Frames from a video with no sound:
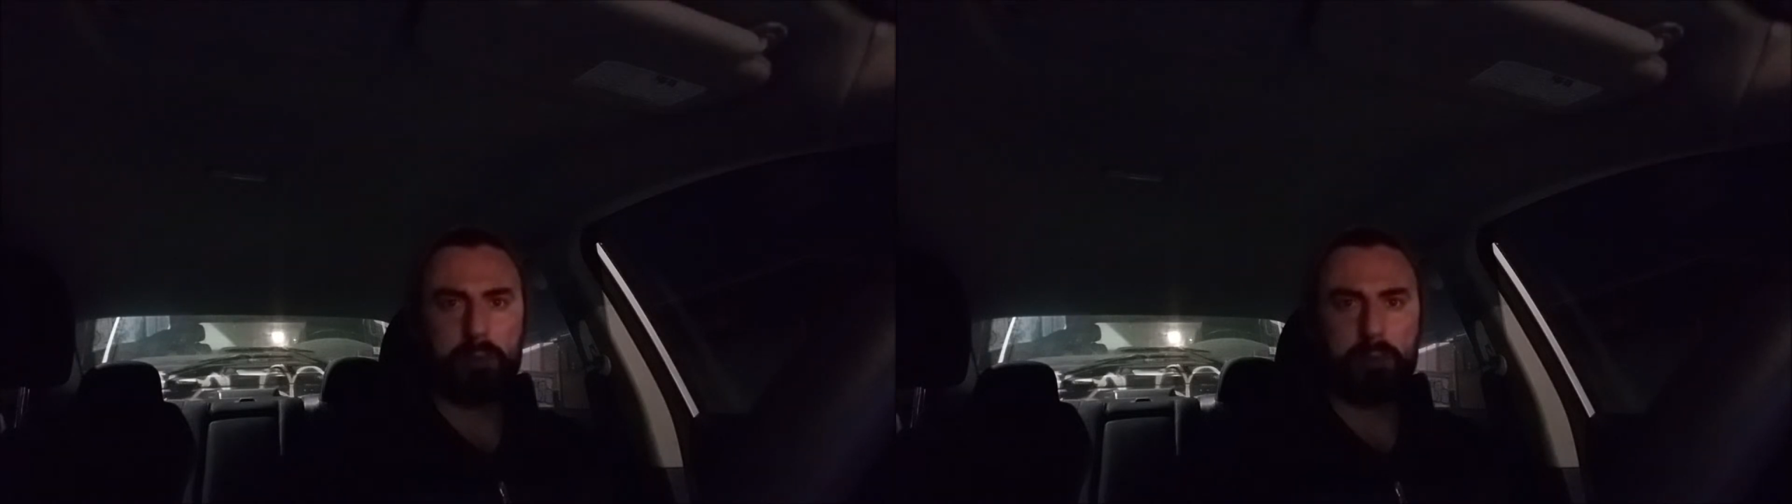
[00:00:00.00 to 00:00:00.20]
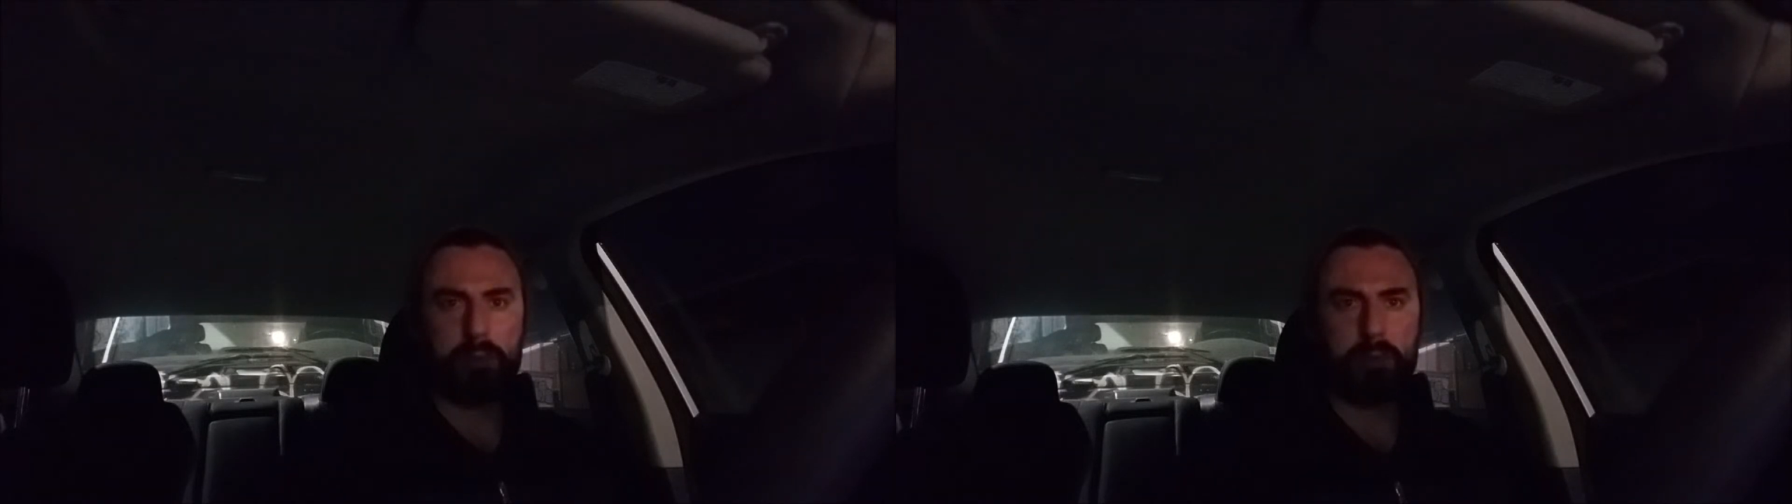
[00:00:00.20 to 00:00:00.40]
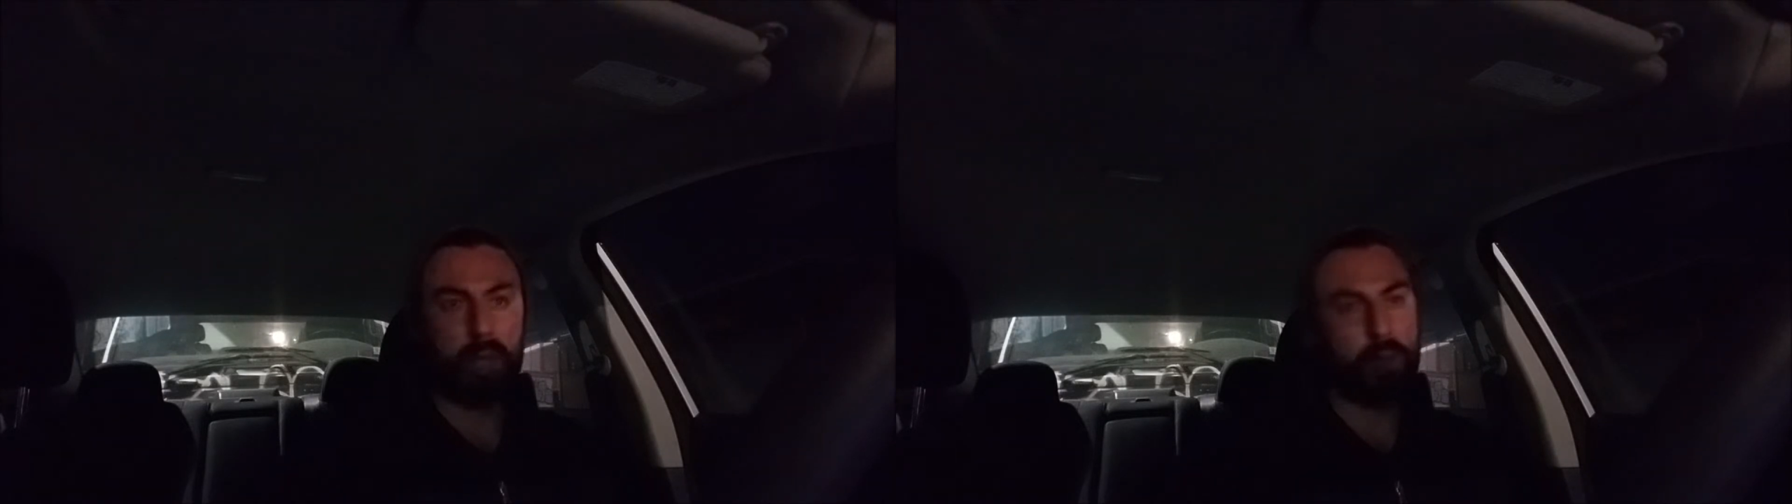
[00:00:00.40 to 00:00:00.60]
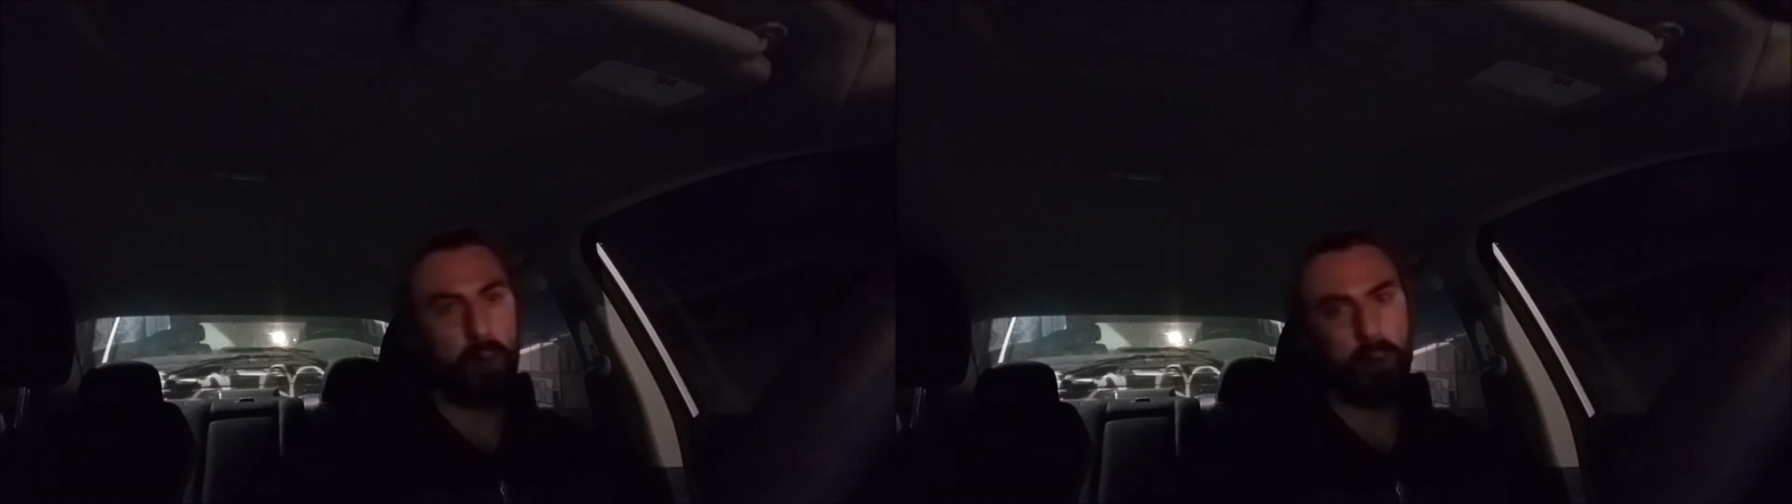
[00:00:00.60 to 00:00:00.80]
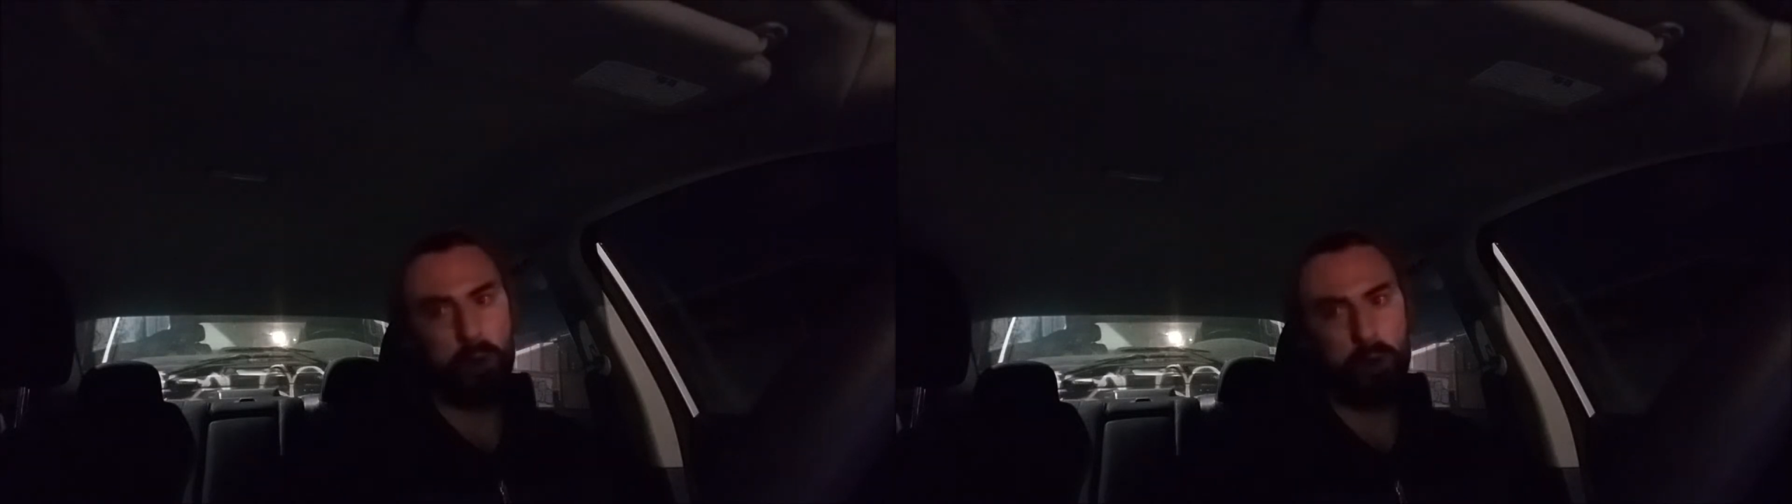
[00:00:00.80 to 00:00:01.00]
That's why we're
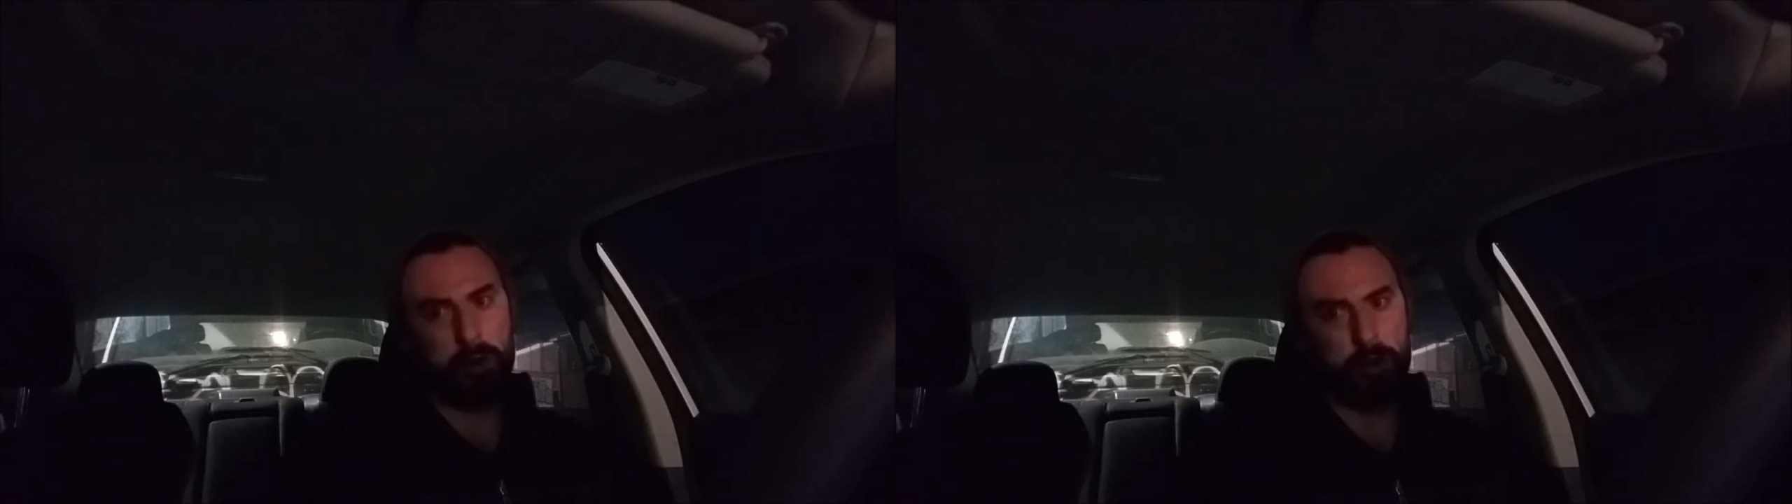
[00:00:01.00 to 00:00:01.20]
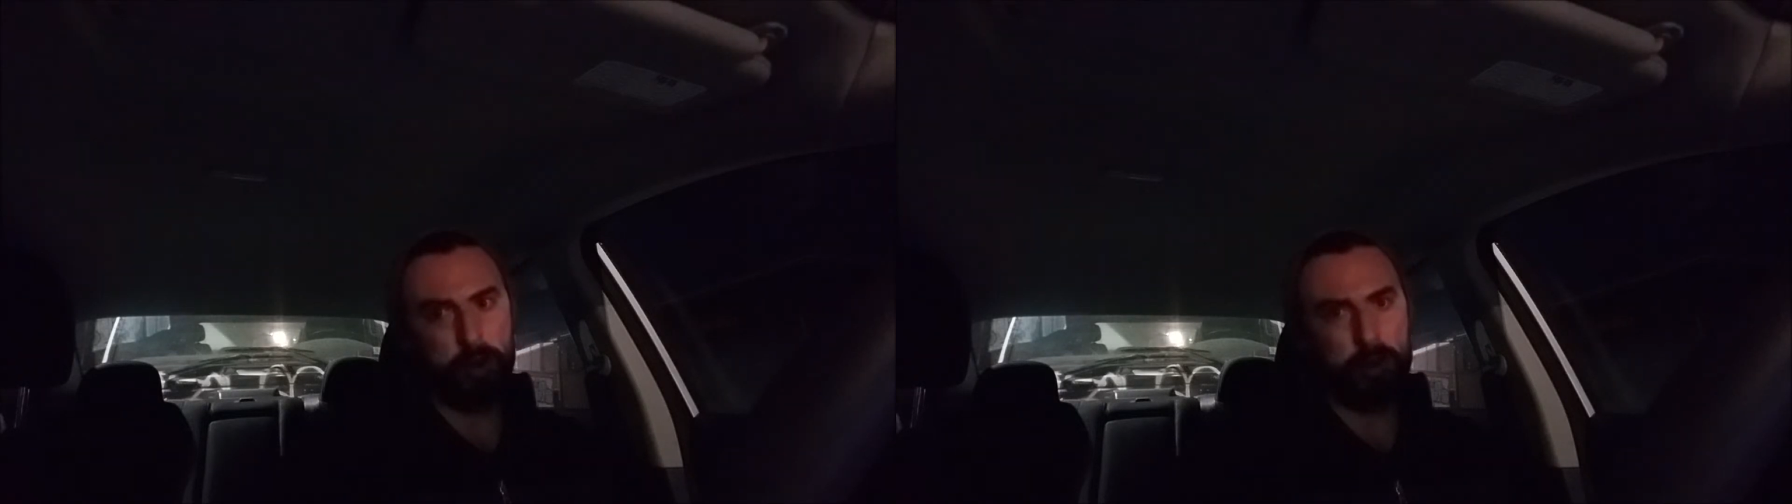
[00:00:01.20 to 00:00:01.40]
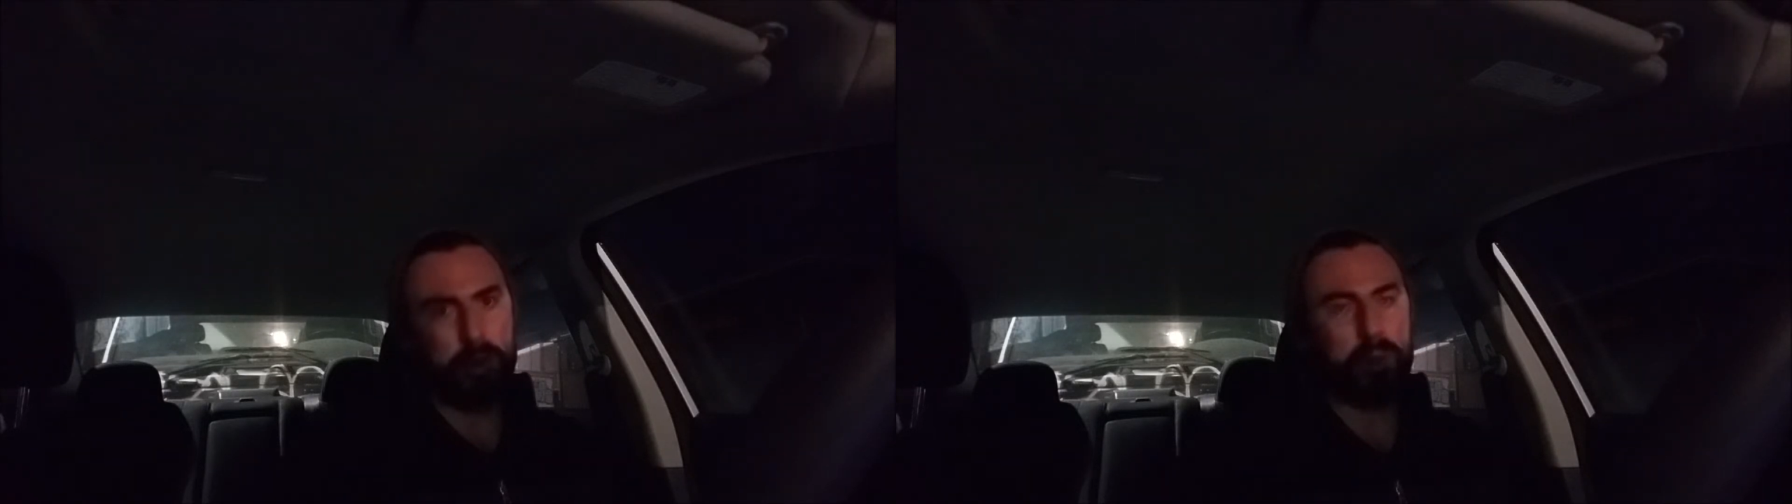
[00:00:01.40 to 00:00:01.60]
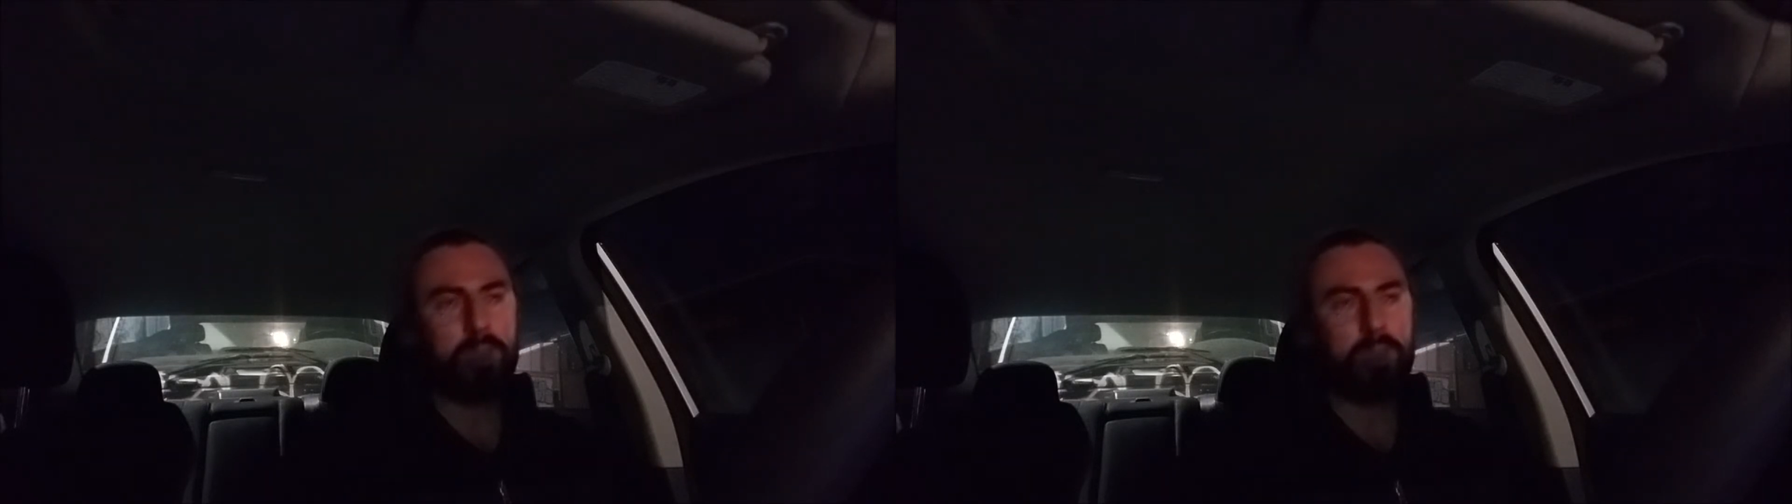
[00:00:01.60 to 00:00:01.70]
called the Jews.